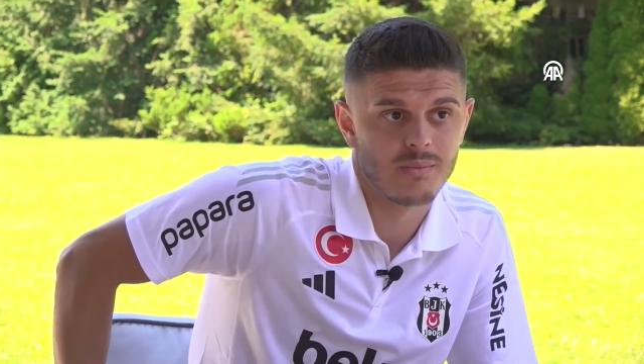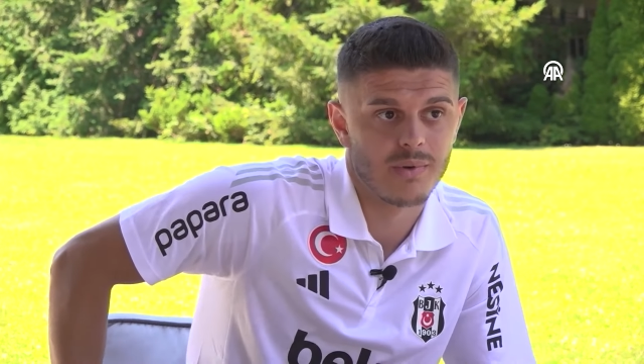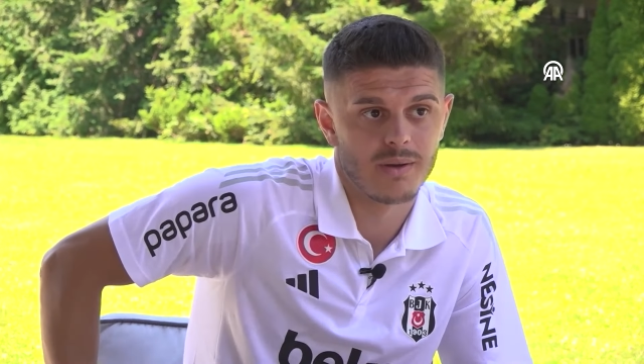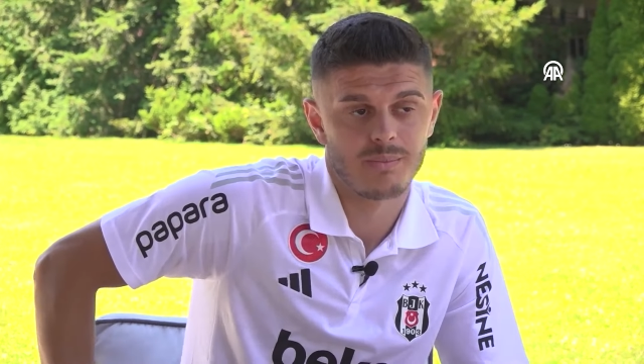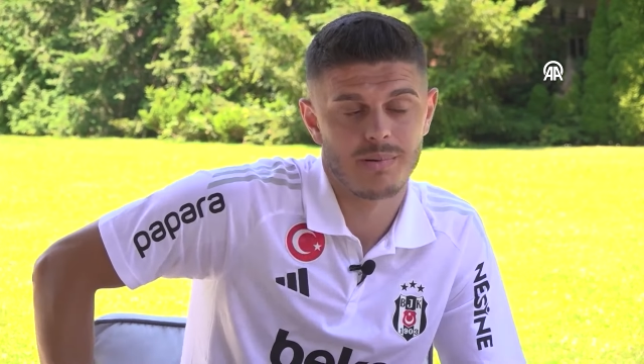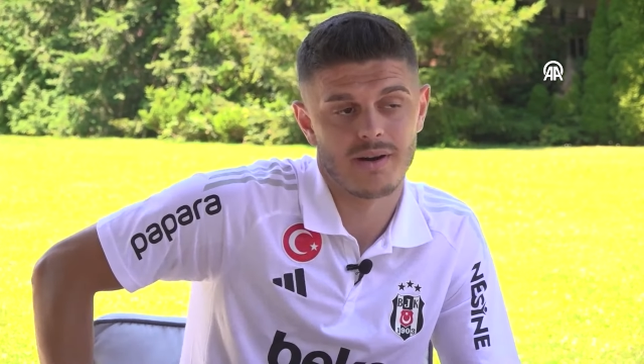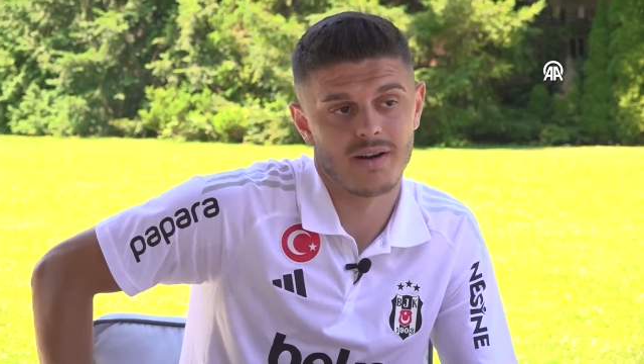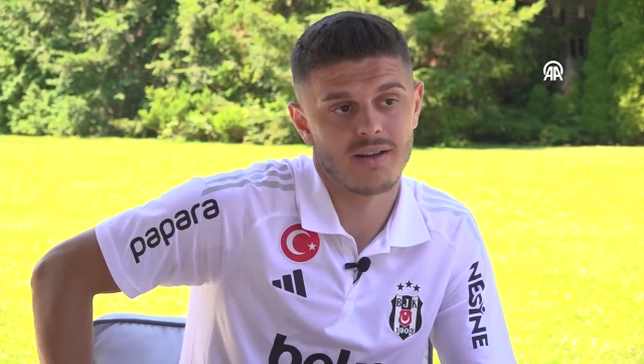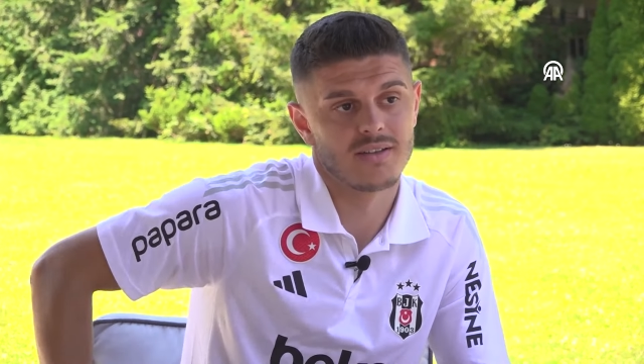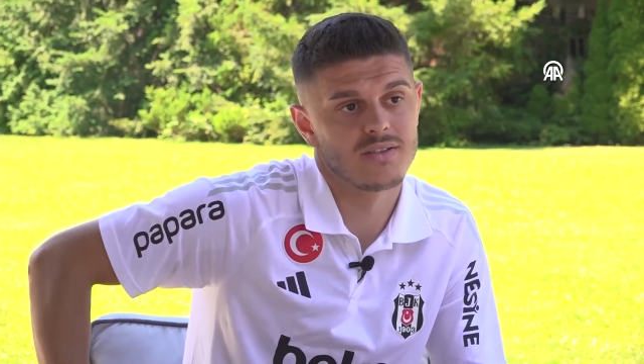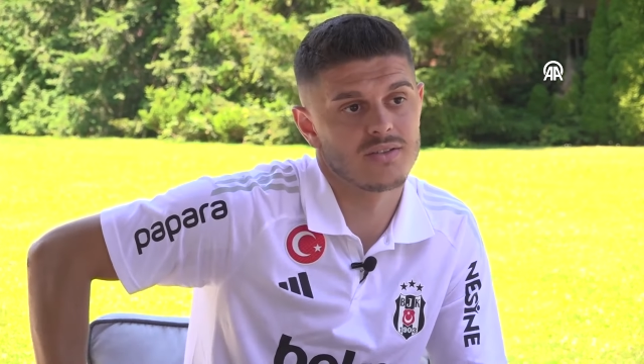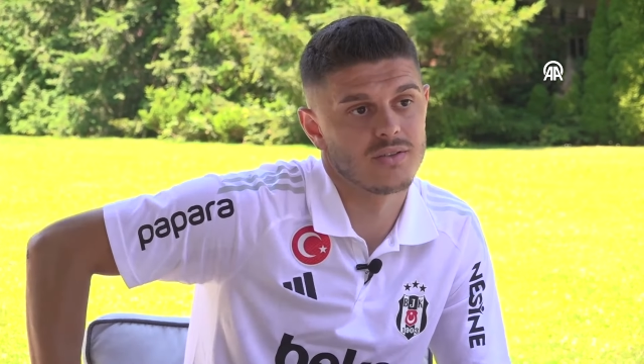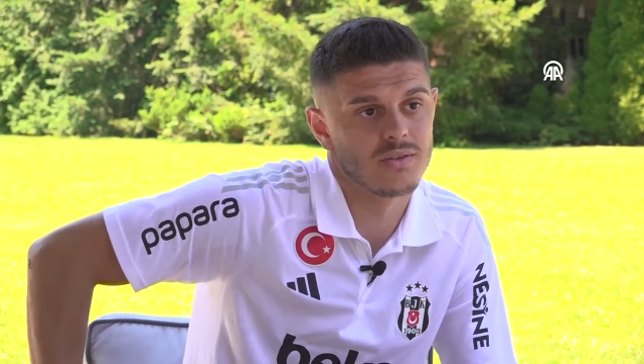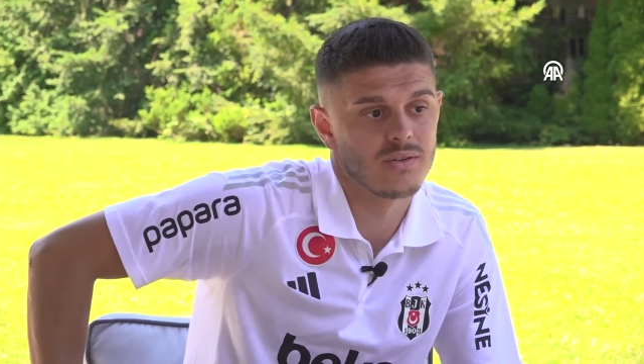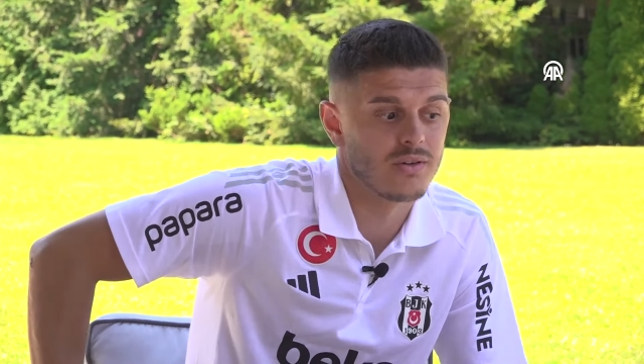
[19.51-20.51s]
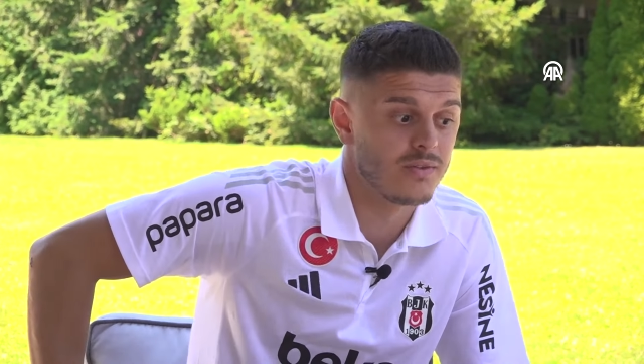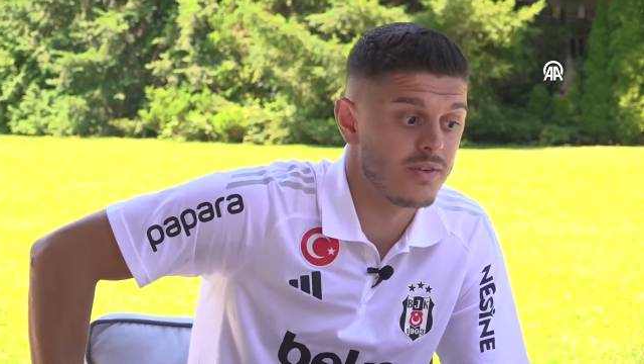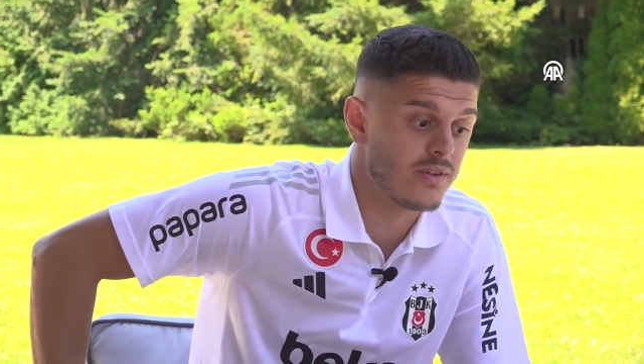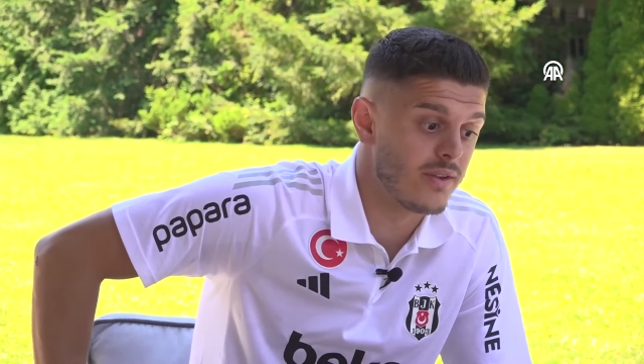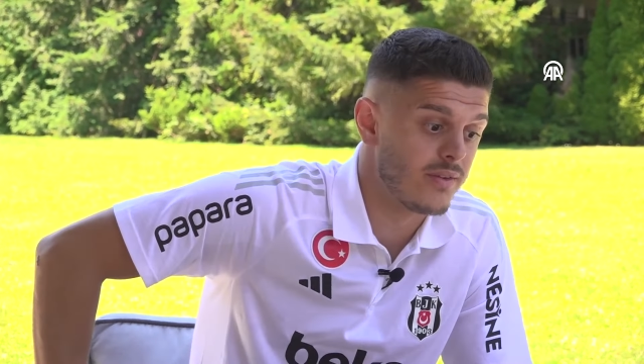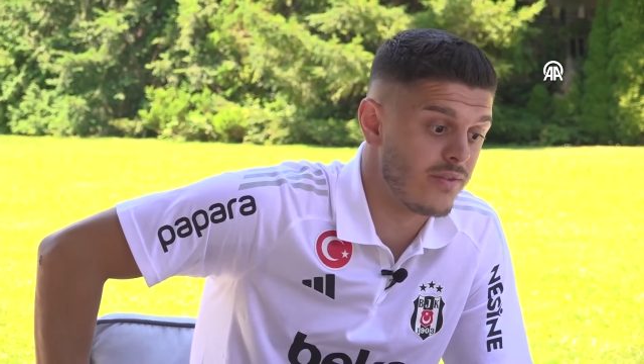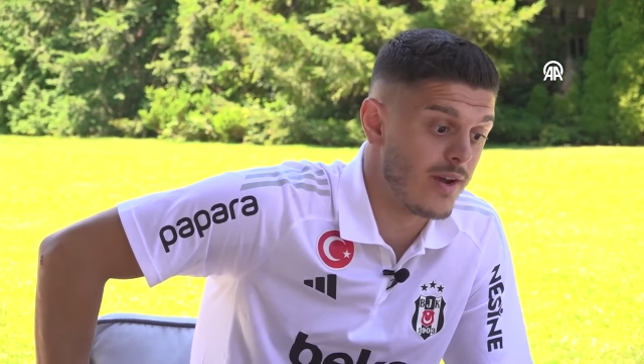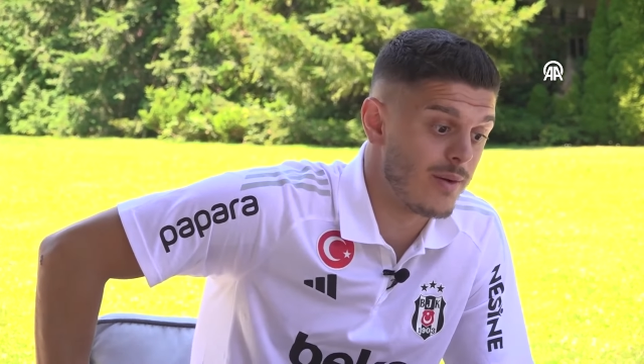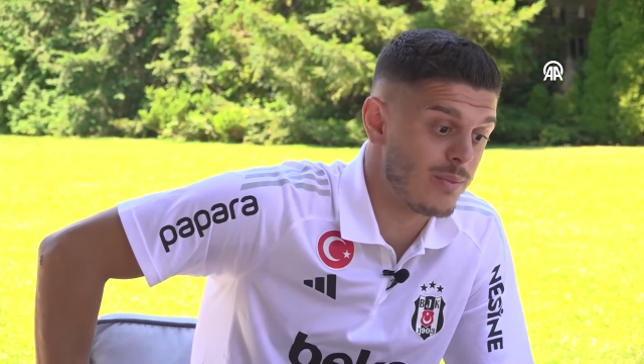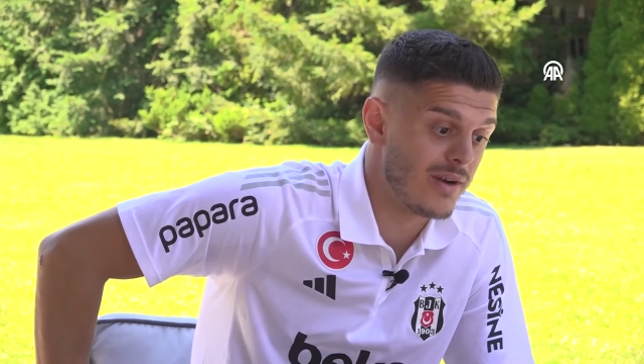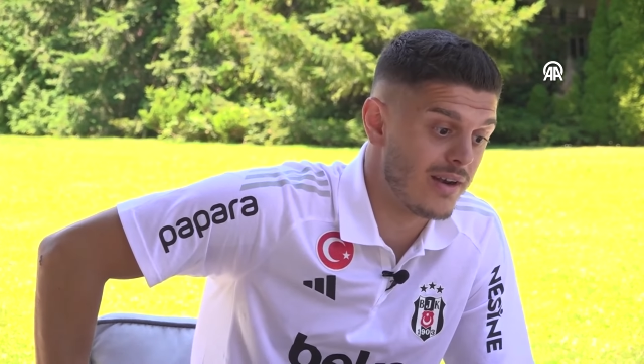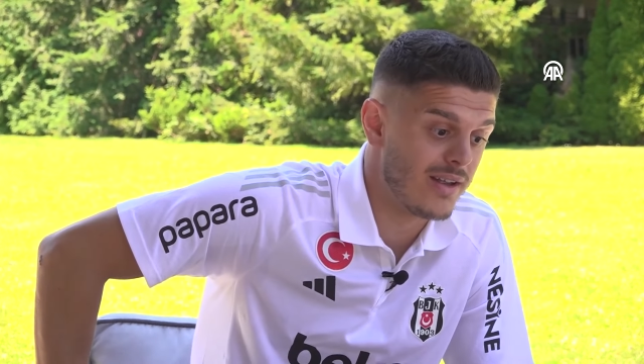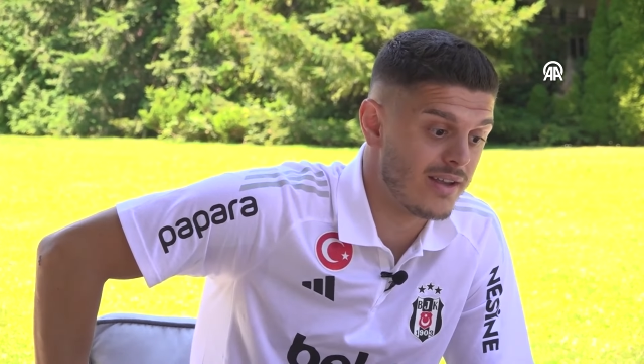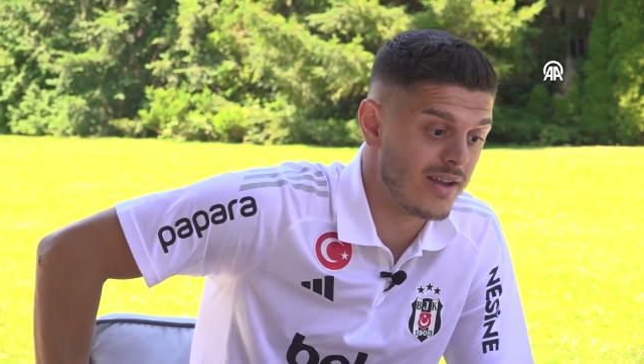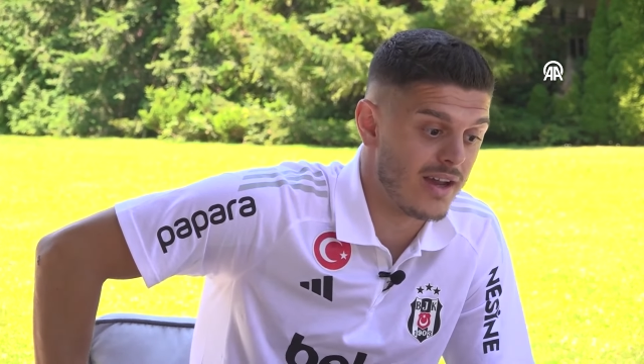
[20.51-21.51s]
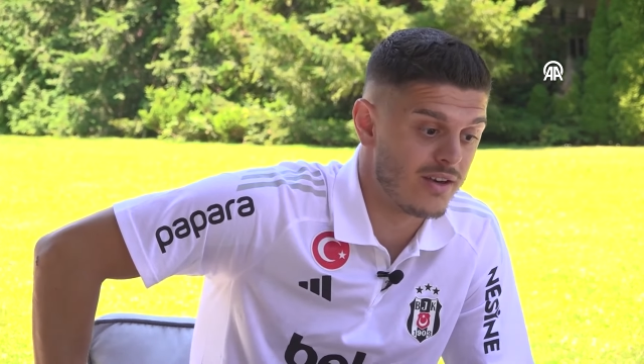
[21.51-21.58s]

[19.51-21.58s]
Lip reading: my parents or with the family,